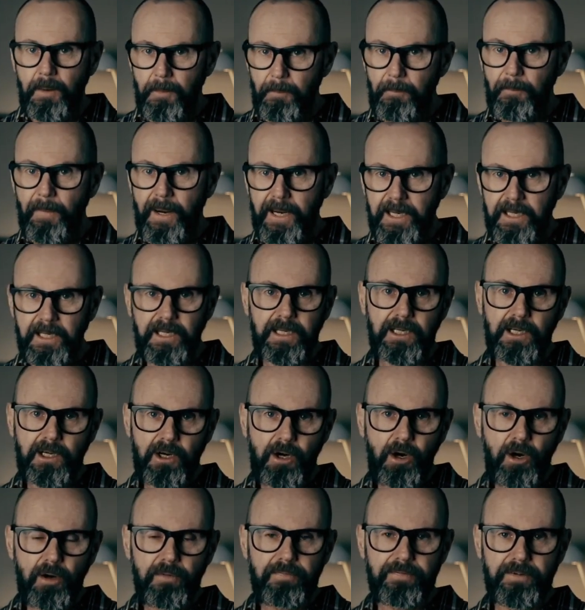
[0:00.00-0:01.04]
making
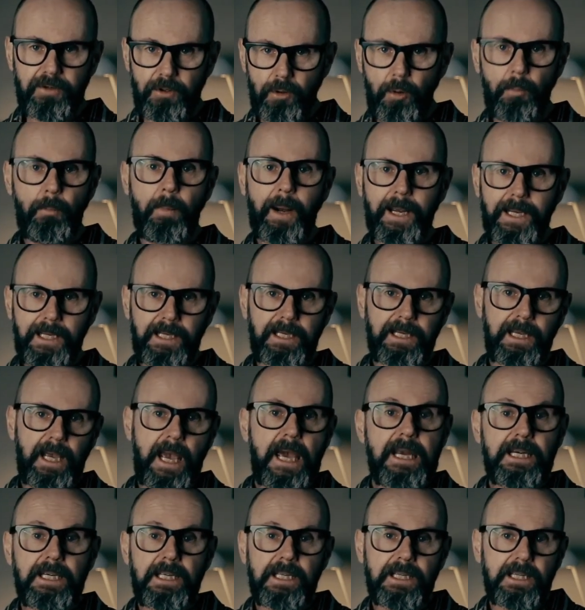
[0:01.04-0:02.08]
coffee or making
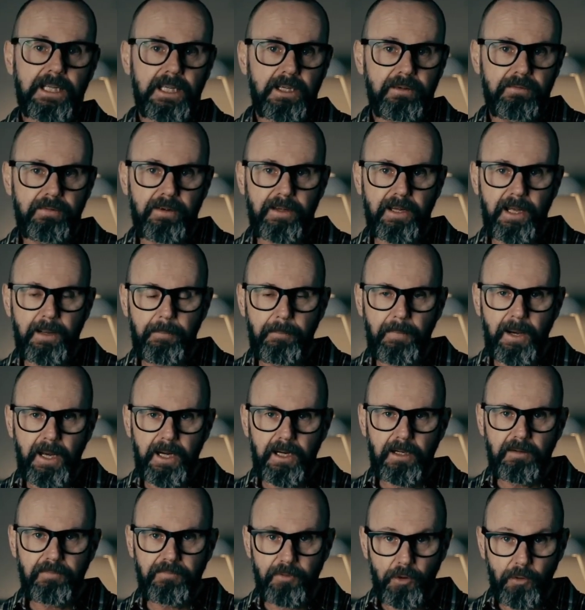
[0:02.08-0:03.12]
anything for that
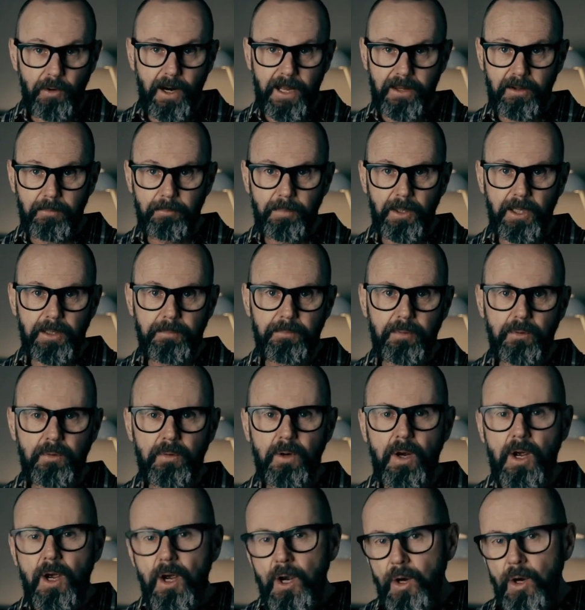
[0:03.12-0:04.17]
matter for other people.